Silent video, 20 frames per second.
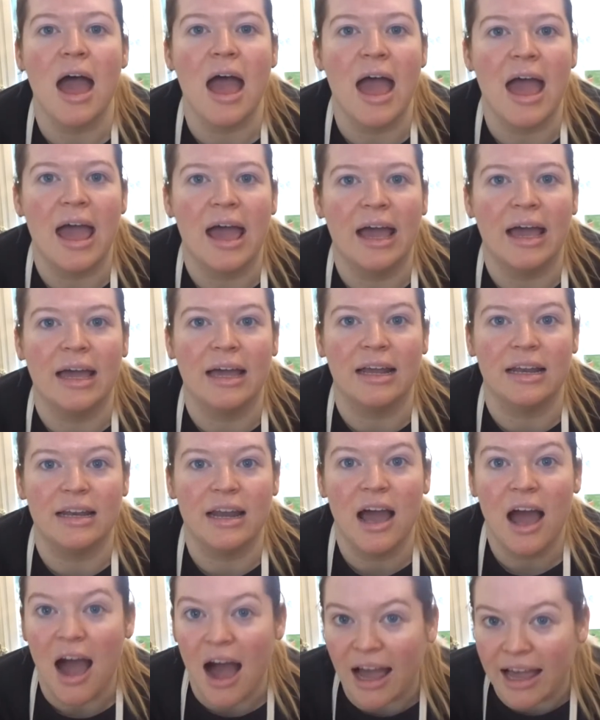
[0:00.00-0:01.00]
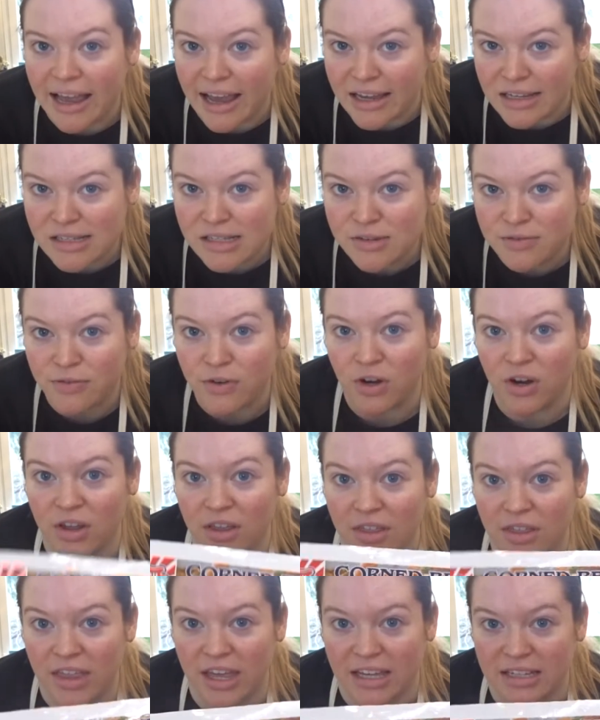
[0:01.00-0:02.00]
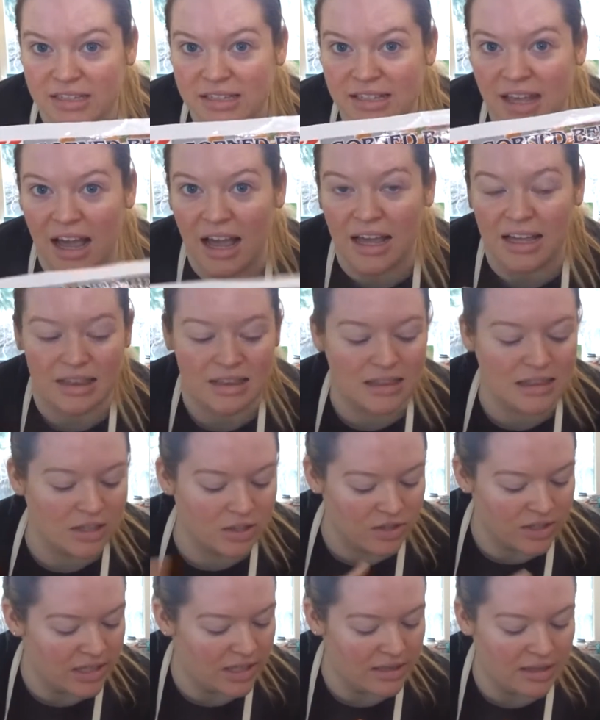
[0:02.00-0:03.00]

And I asked for this. I literally